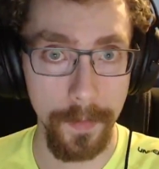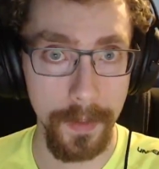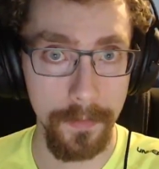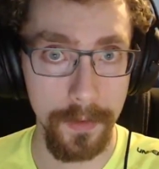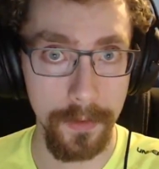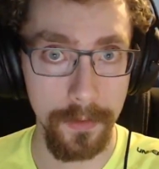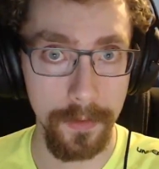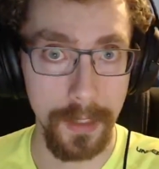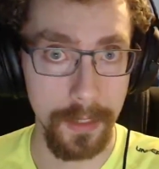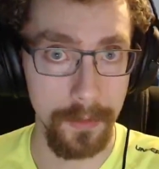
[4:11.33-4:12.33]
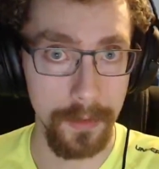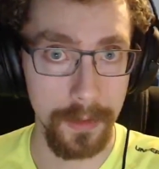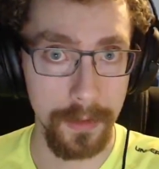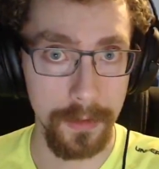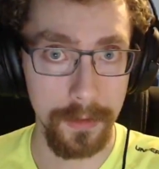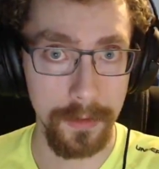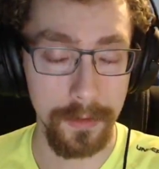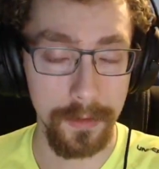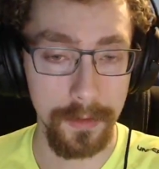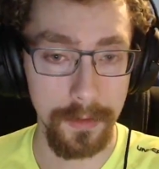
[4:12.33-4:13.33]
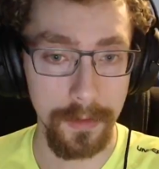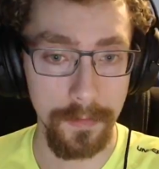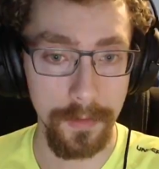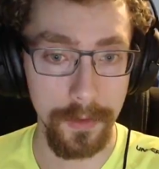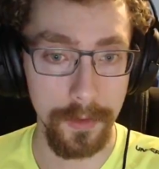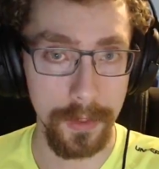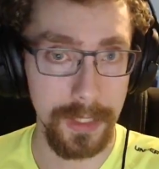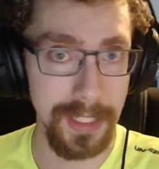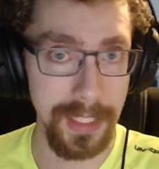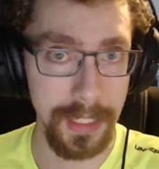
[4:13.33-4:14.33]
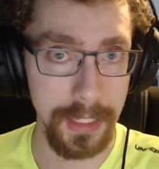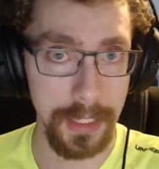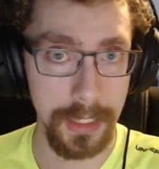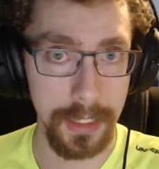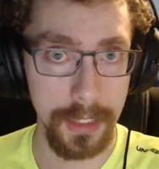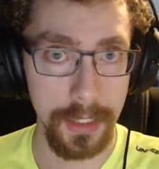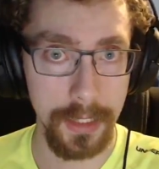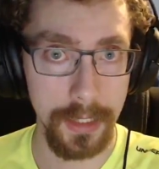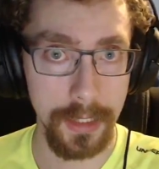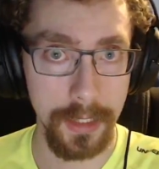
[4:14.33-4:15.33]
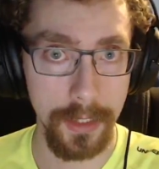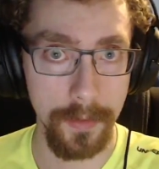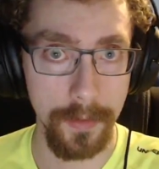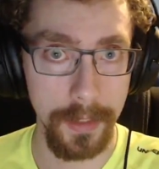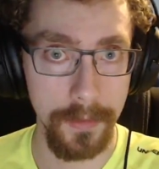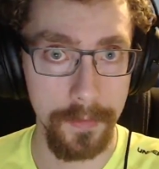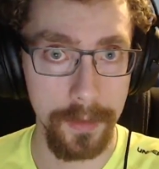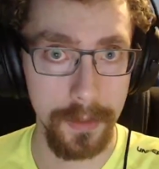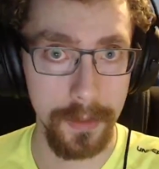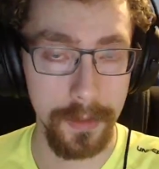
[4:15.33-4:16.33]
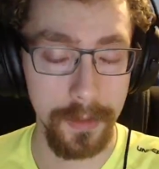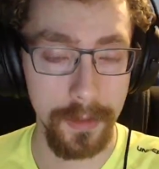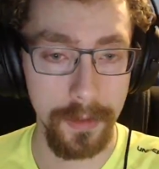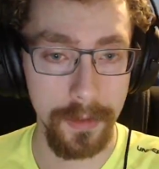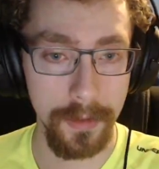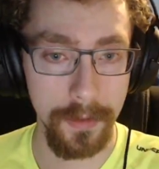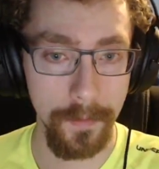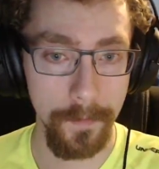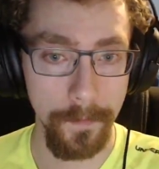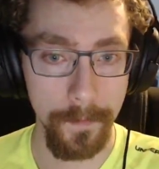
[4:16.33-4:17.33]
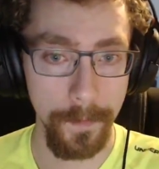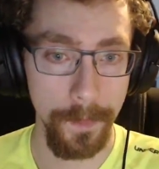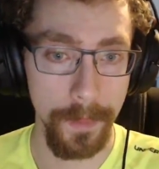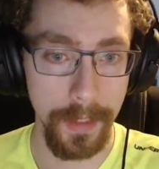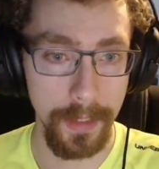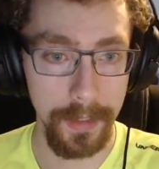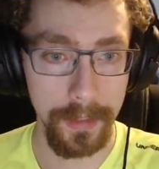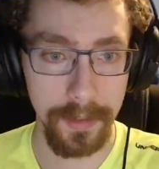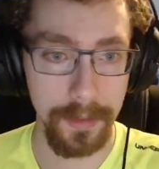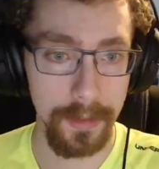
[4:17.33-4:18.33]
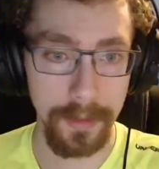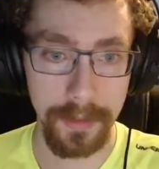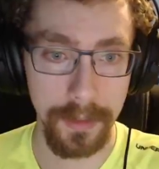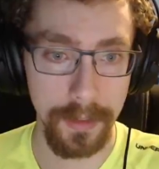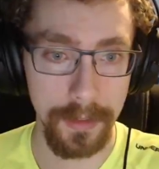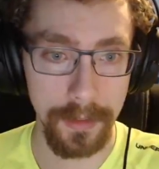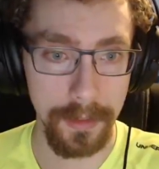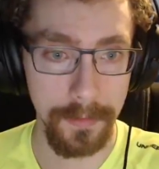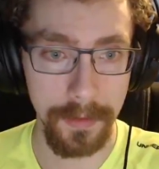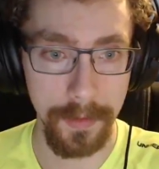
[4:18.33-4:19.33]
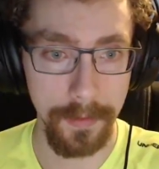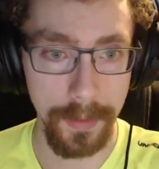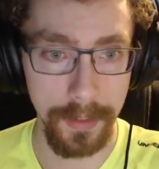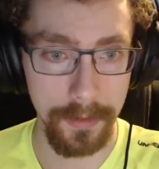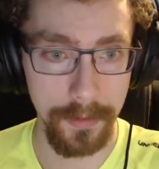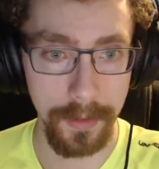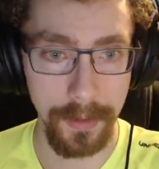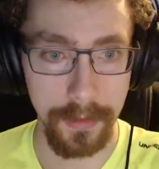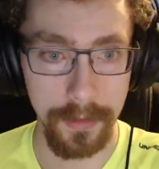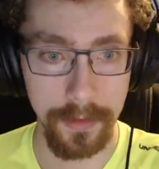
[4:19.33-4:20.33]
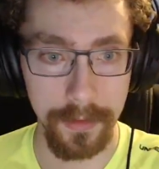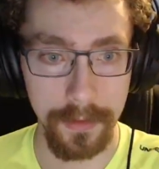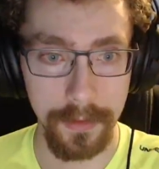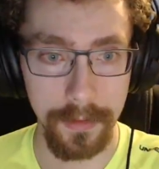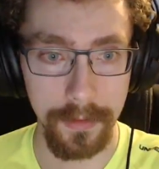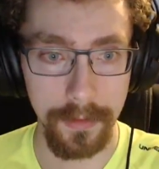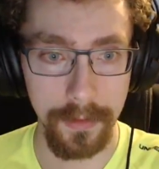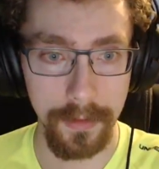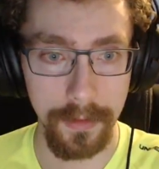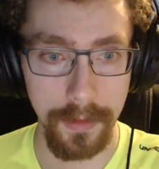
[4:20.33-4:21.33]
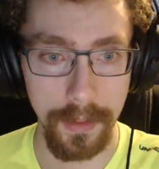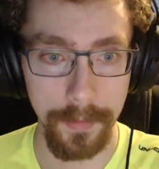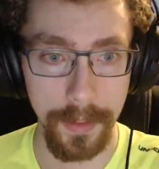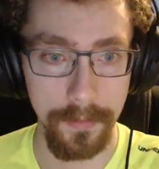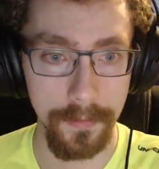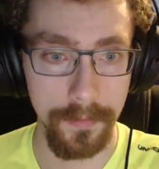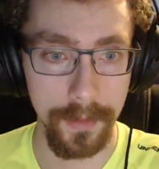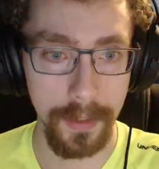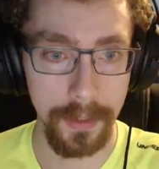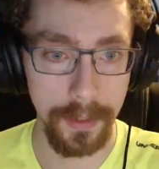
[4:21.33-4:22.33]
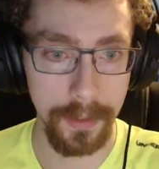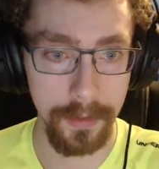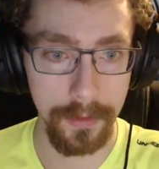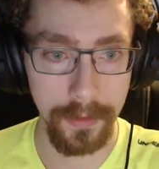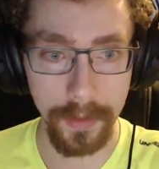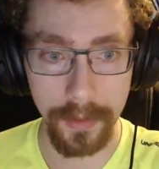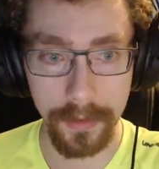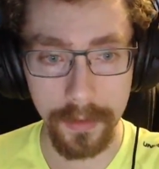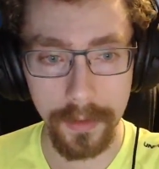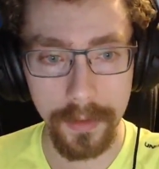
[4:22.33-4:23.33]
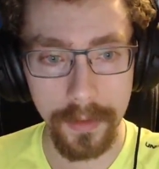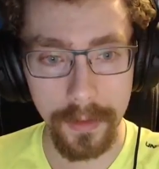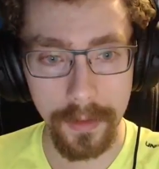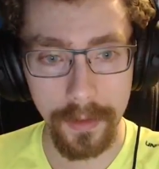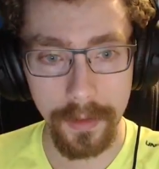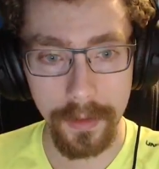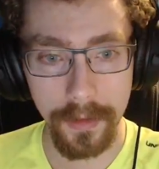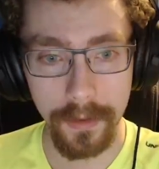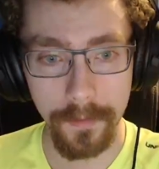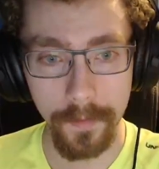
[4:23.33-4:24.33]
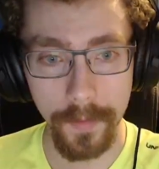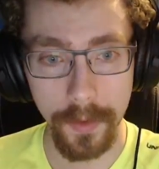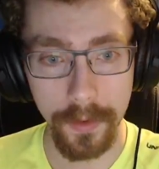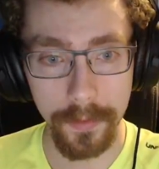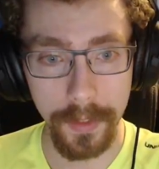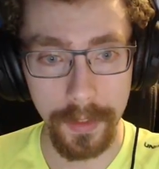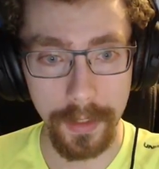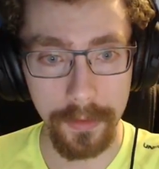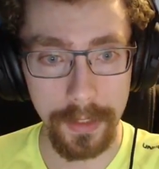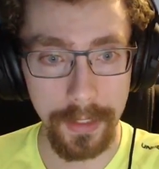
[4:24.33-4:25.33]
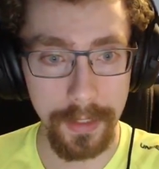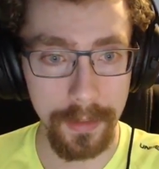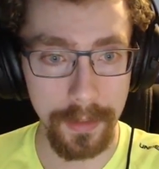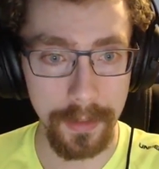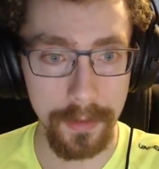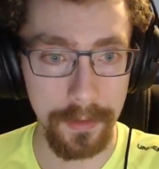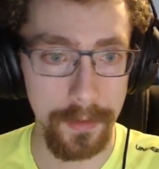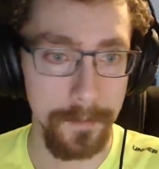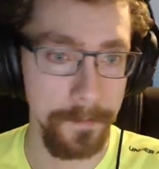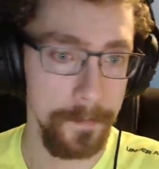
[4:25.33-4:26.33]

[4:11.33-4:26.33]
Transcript: If you doubt, if you critique their beliefs, that is not something to be messed with and to be flooding the country with, or to be allowing into the country.